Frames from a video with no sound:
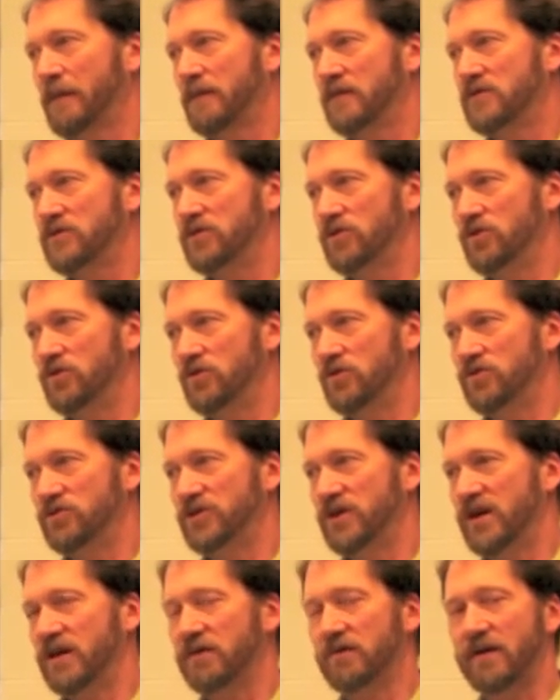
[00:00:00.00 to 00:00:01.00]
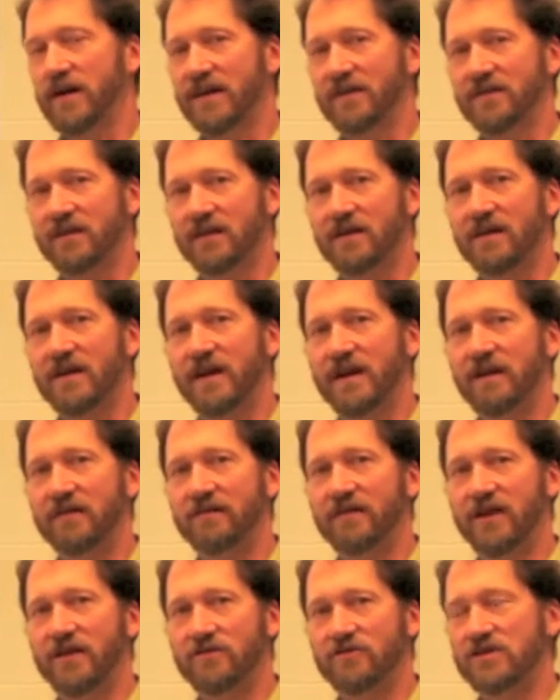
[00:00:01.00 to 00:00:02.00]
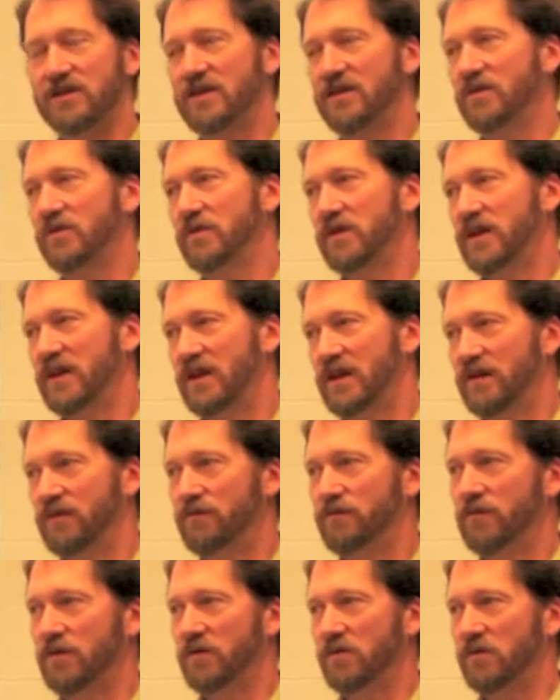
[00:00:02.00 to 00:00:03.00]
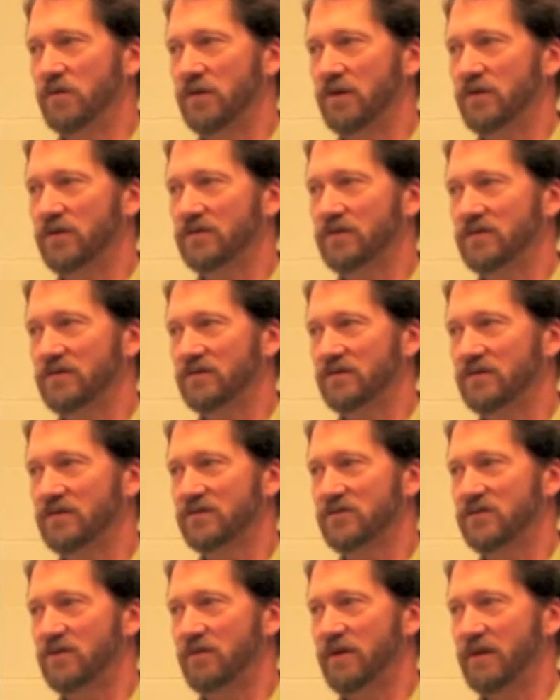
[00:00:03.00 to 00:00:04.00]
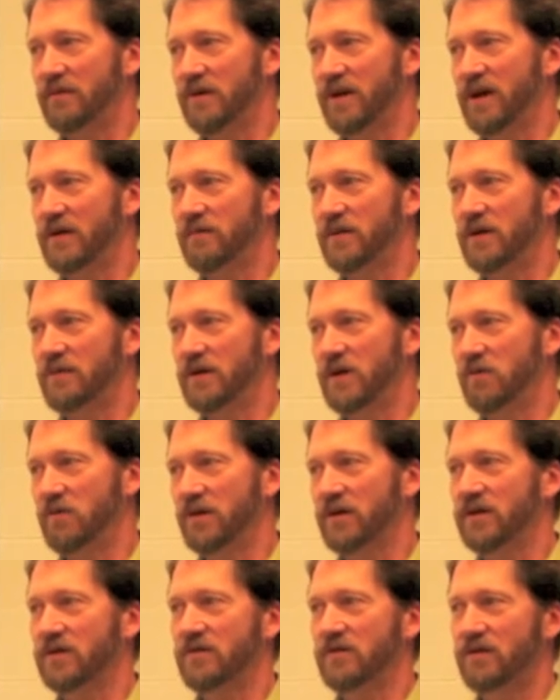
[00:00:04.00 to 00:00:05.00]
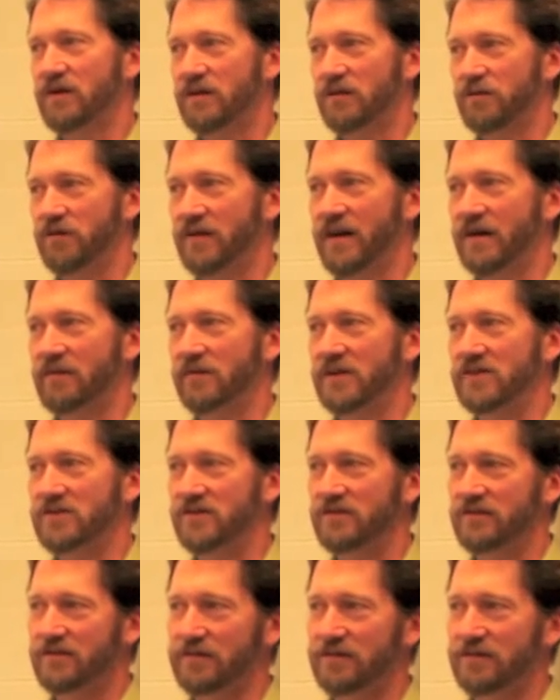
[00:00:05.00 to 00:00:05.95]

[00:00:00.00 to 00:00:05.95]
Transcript: to generate the kind of energy that we need for the world. So I'm happy to be working on it for that reason.